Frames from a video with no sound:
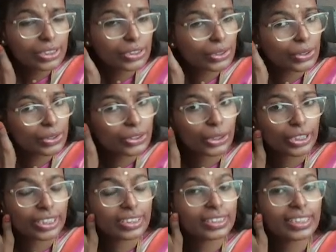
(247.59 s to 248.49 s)
So
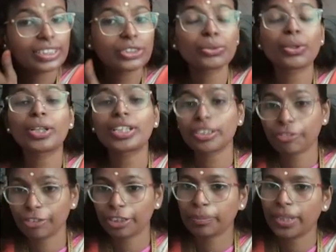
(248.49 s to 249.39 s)
sorry, these two are
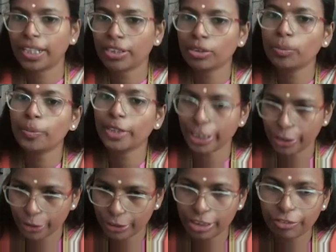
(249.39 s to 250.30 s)
in feedback loop.
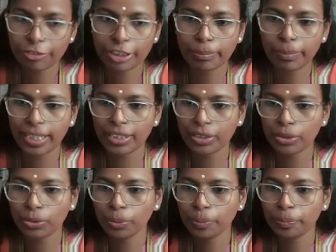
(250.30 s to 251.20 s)
Reduce the feedback
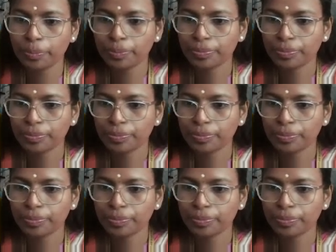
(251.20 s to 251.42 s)
loop.